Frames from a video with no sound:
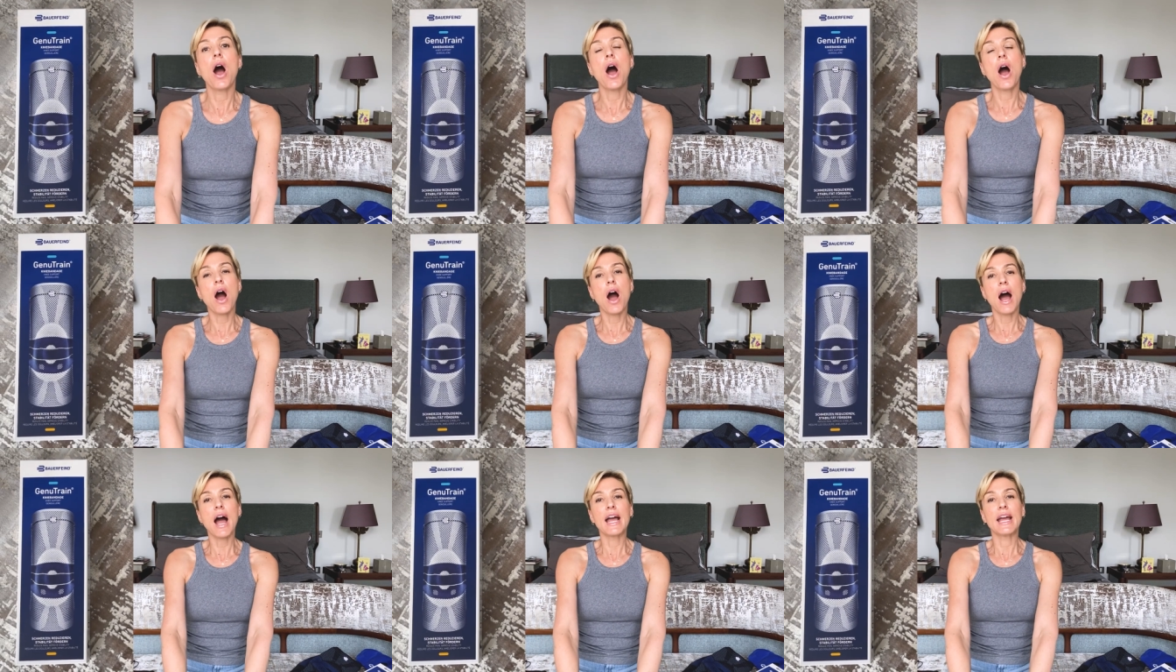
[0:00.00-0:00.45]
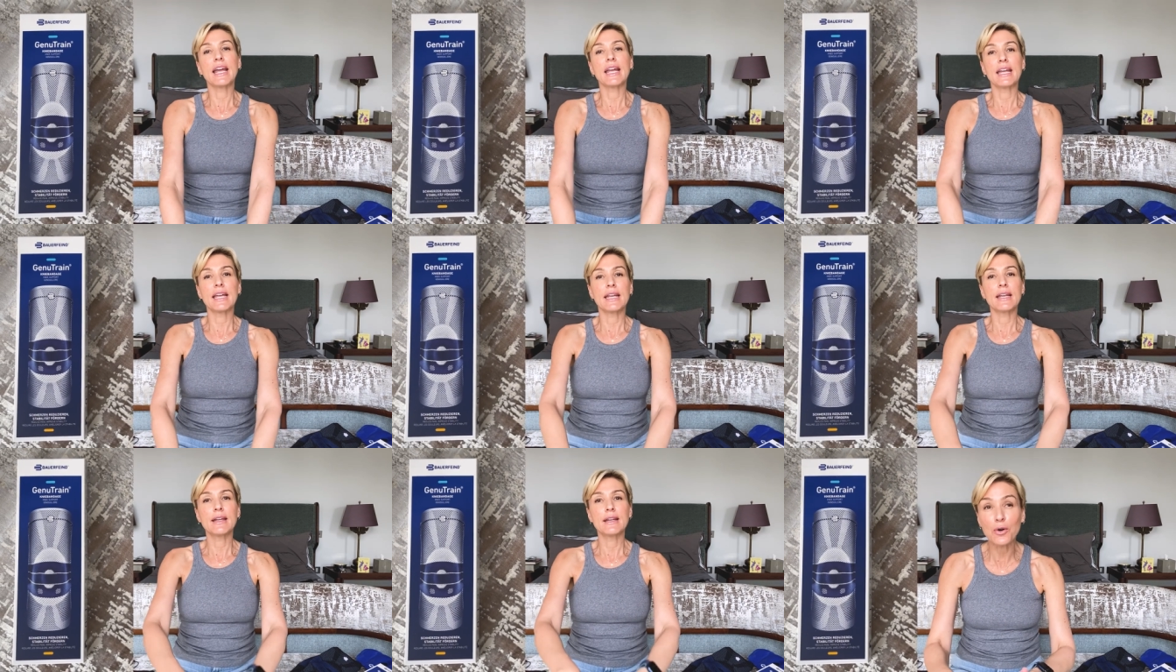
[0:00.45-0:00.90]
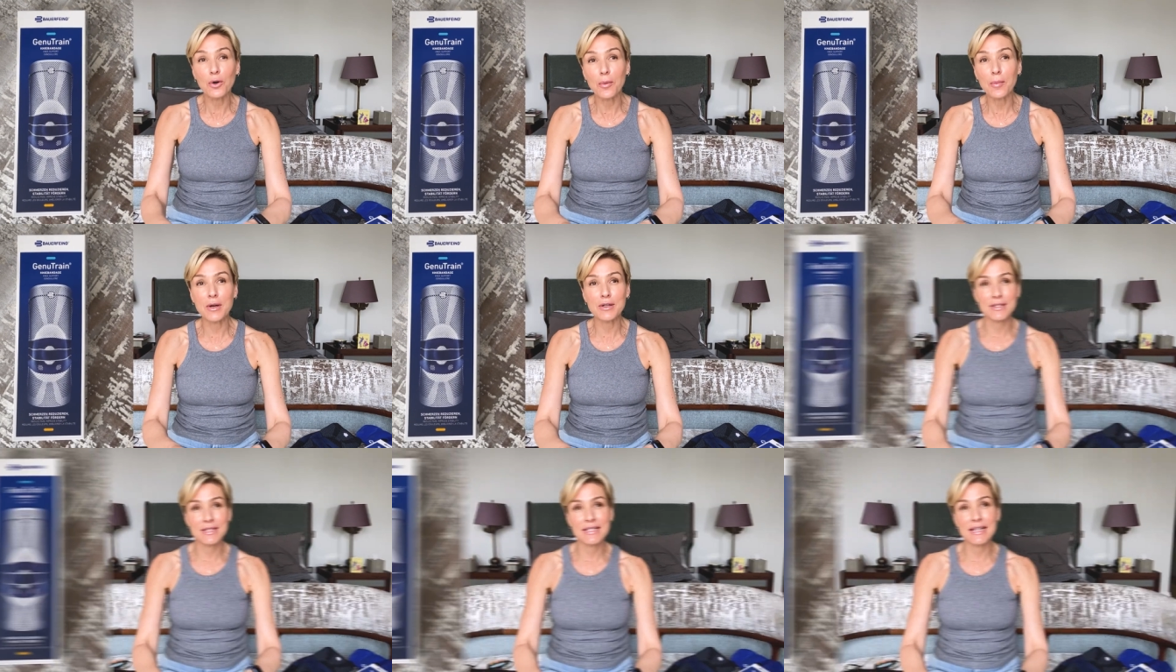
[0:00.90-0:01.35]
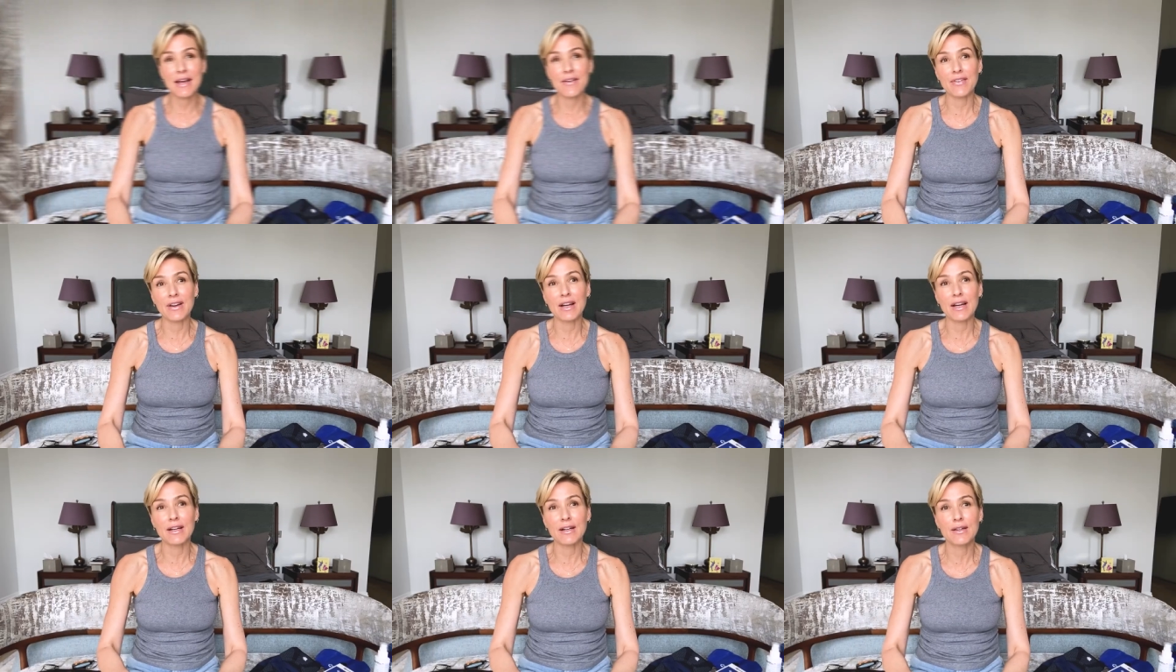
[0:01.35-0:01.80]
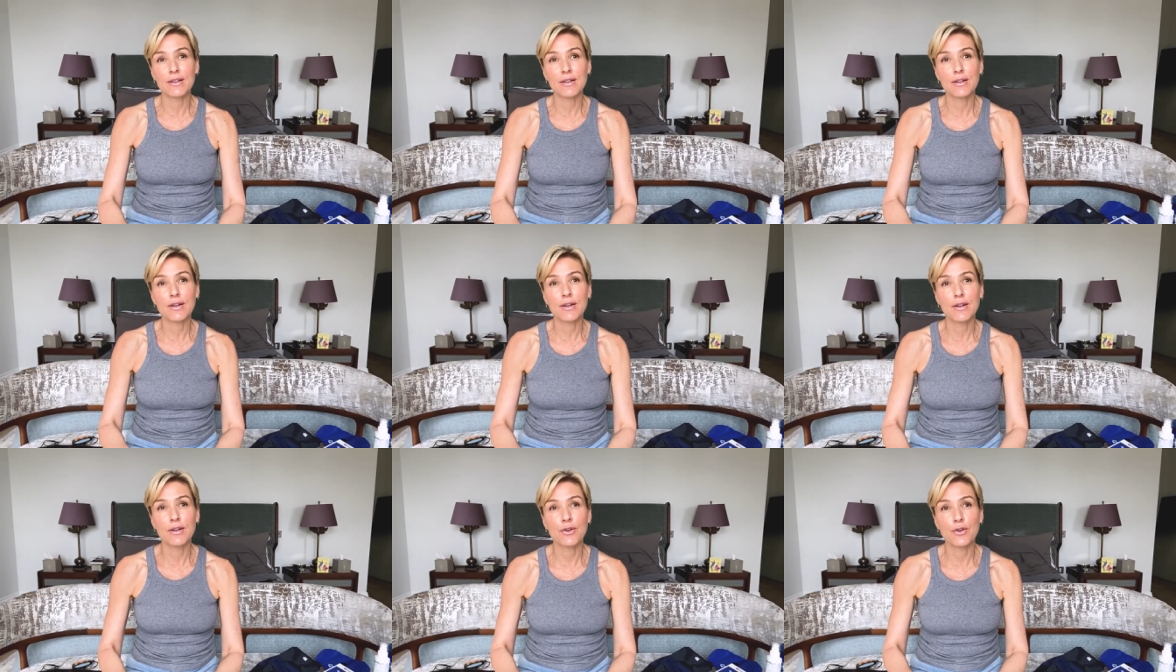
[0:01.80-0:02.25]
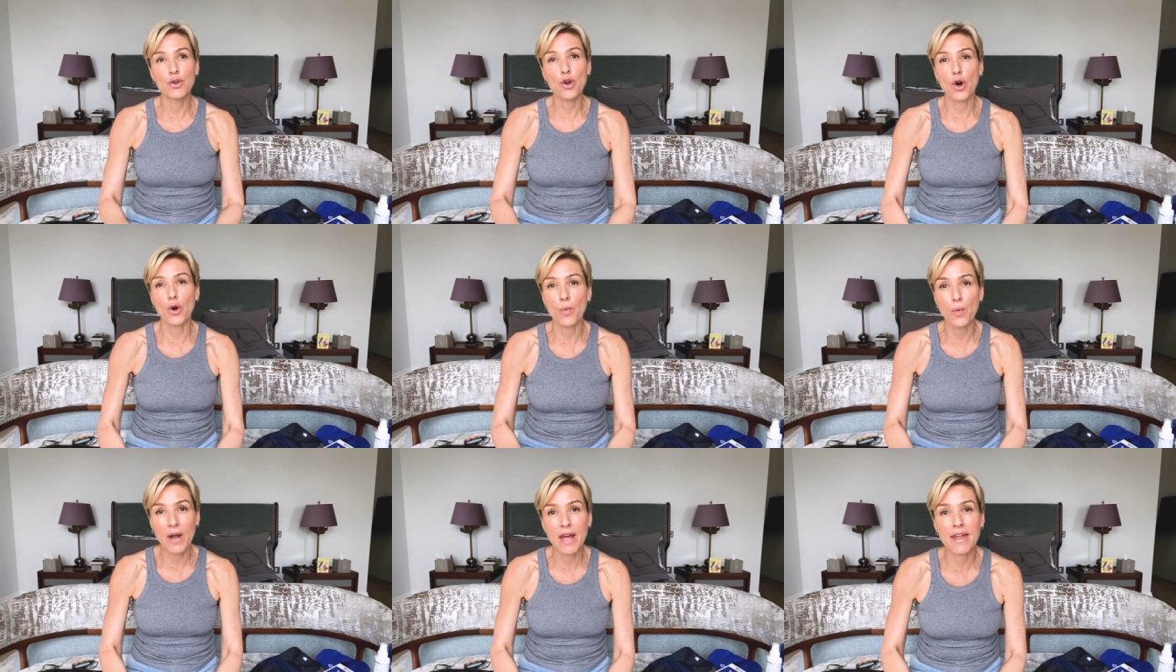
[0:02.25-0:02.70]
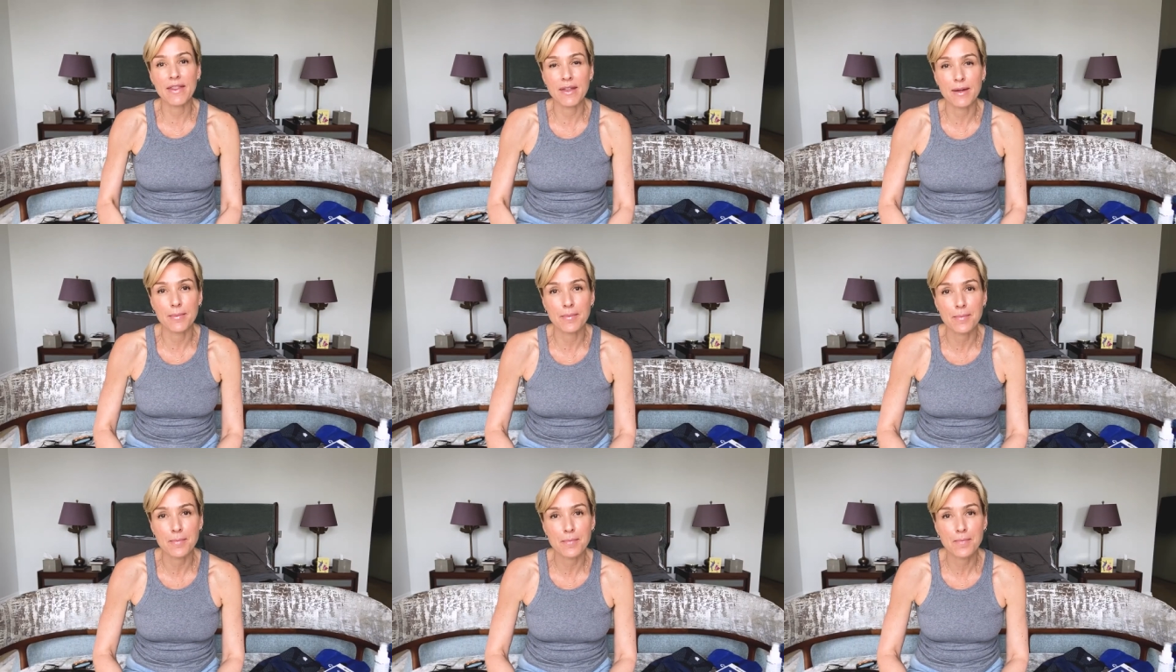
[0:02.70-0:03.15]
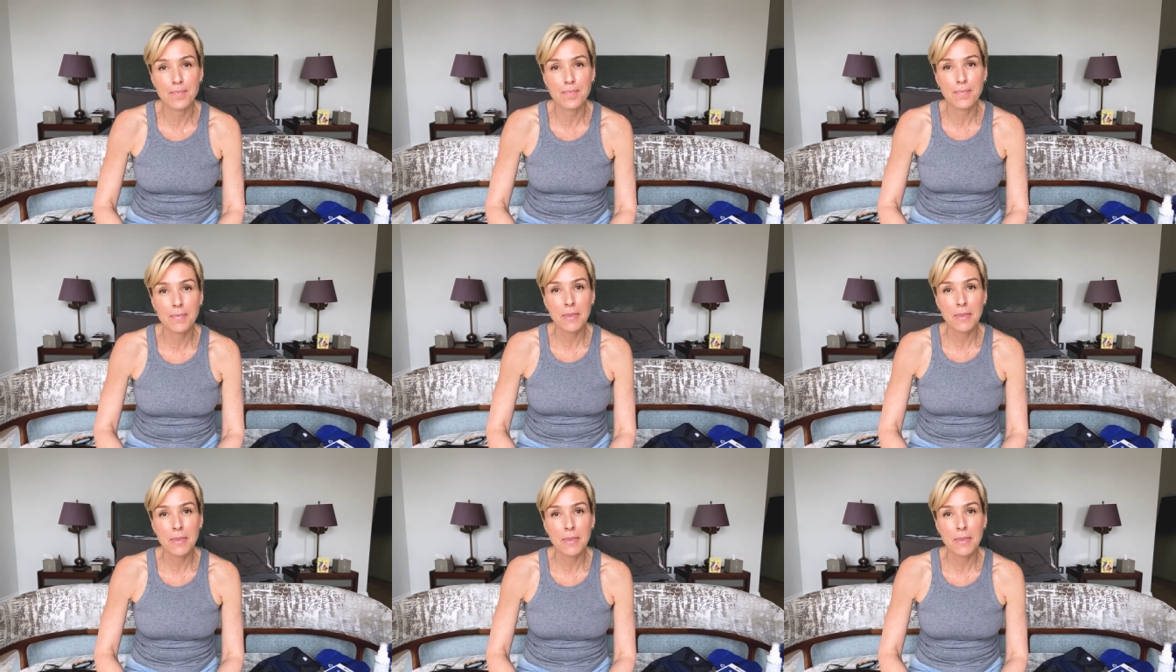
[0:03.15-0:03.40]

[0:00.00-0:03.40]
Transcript: I almost never not wear them.